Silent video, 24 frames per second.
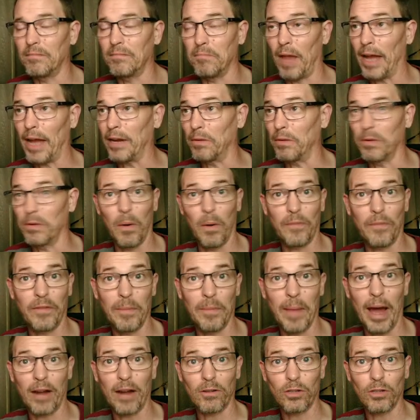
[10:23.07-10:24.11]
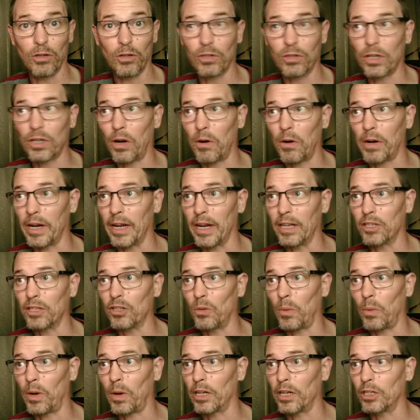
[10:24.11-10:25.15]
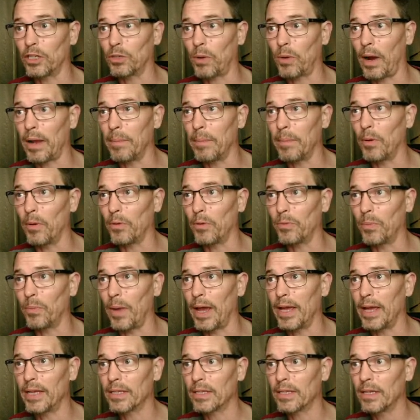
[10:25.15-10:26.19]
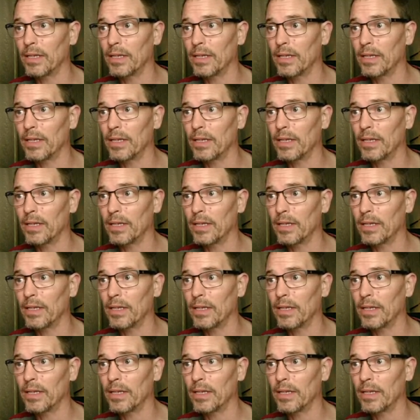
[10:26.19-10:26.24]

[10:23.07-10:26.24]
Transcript: I don't know if it matters whose turn it is. So we're going to try it both ways.